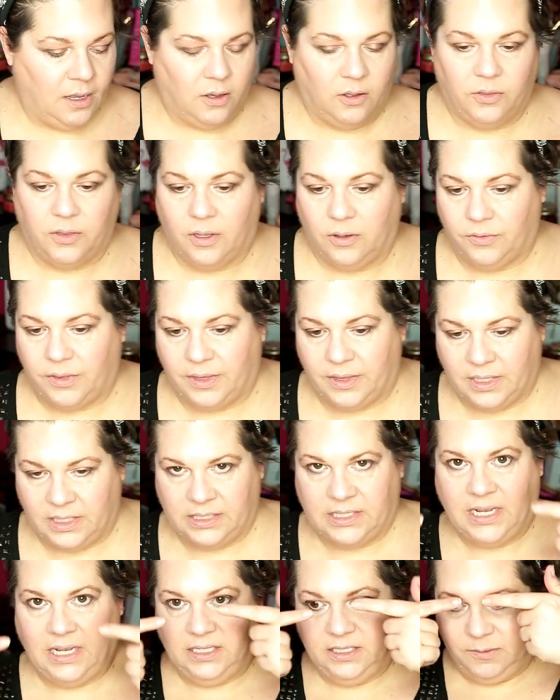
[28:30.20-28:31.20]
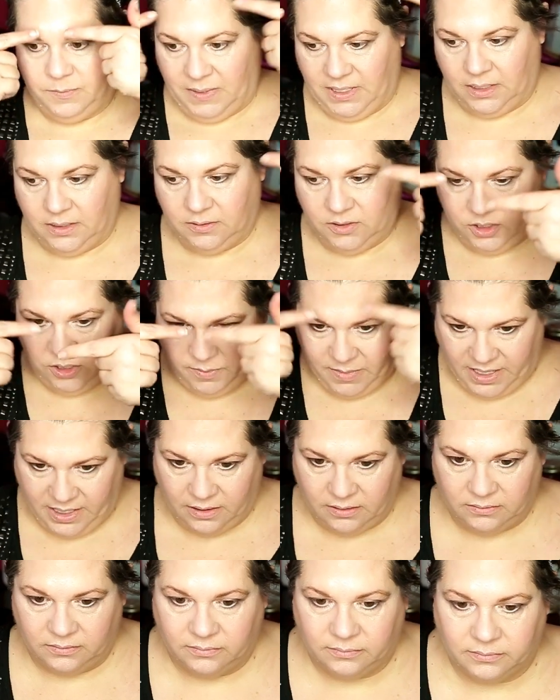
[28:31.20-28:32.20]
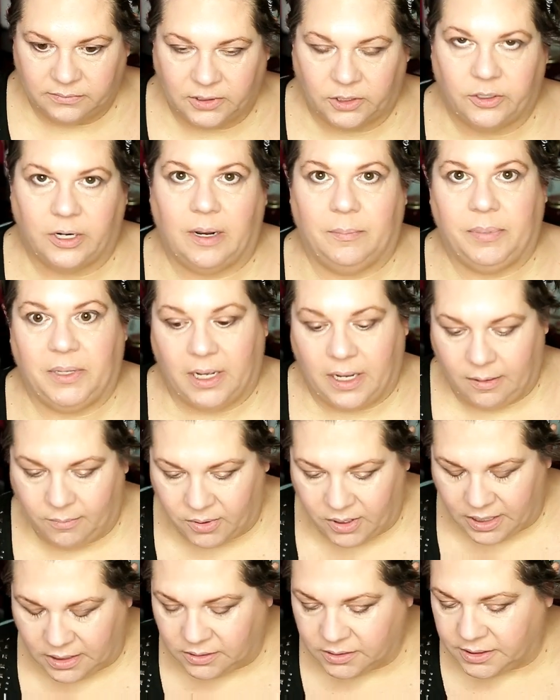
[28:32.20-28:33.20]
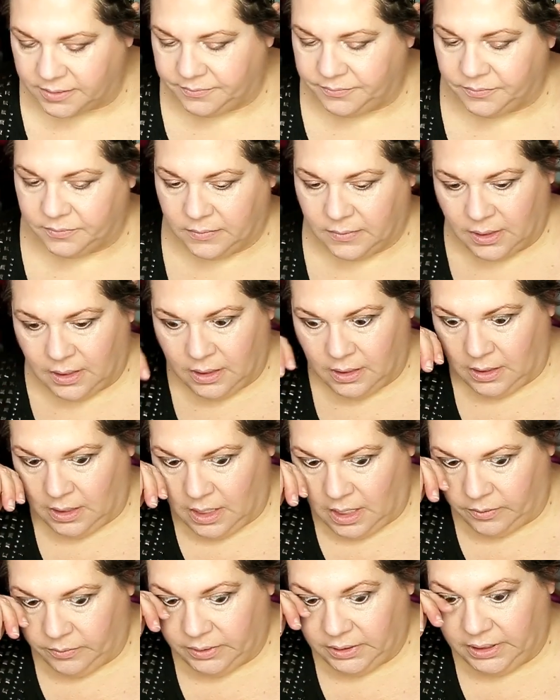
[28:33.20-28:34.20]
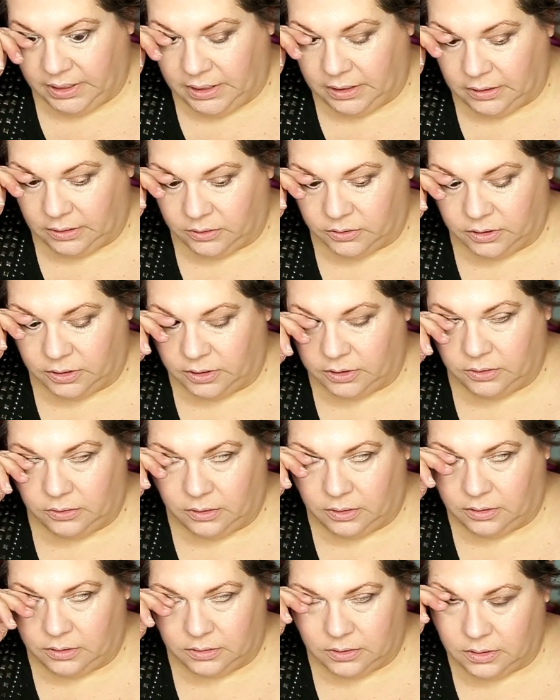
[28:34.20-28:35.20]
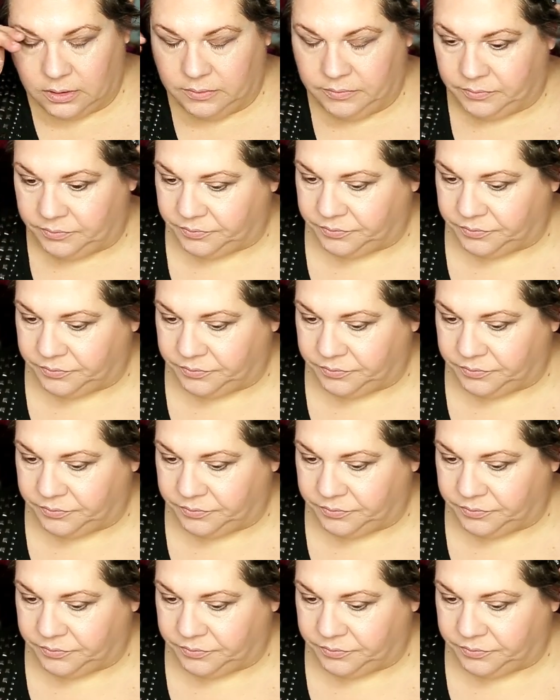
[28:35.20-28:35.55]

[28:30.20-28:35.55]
Although then that takes mine to my crappy eyebrows. I really need to learn to do those.